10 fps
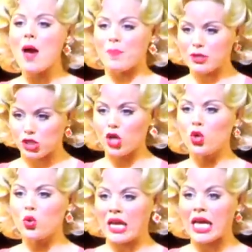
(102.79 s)

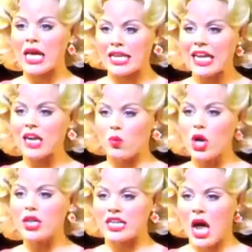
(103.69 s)
Opportunity
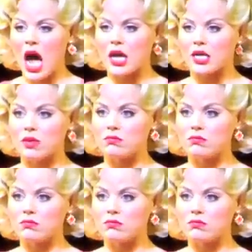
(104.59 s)
would knock.